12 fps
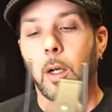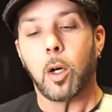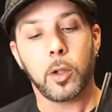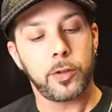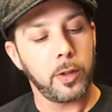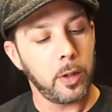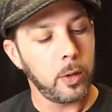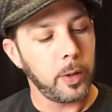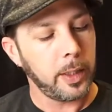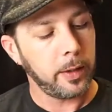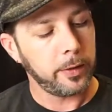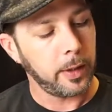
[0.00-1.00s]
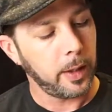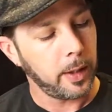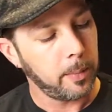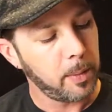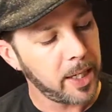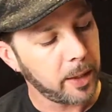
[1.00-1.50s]
Also is
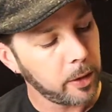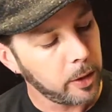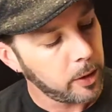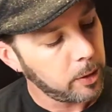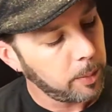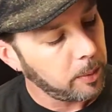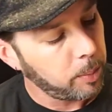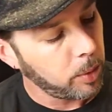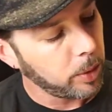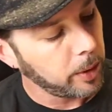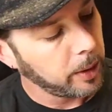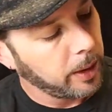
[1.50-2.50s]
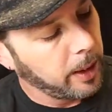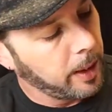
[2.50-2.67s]
a micro USB port,